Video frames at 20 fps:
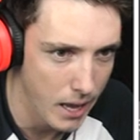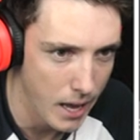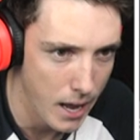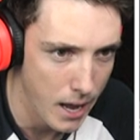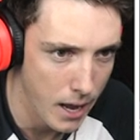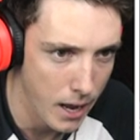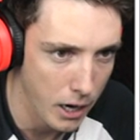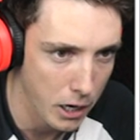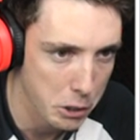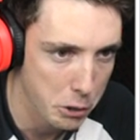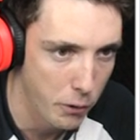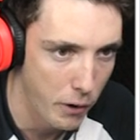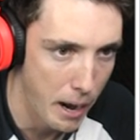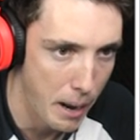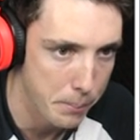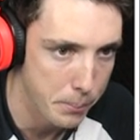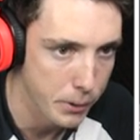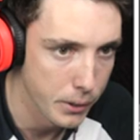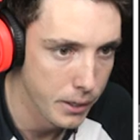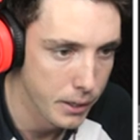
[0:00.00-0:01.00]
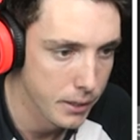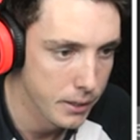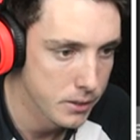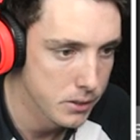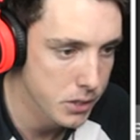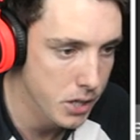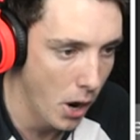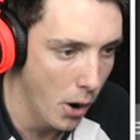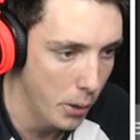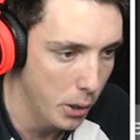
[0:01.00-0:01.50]
uh, a crab.
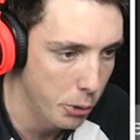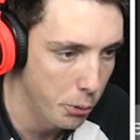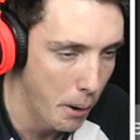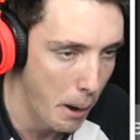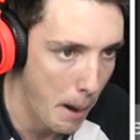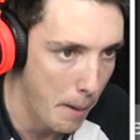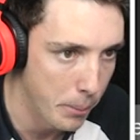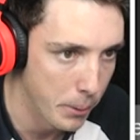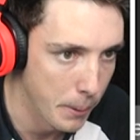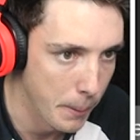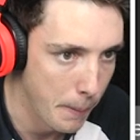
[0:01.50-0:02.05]
Let's go, a crab.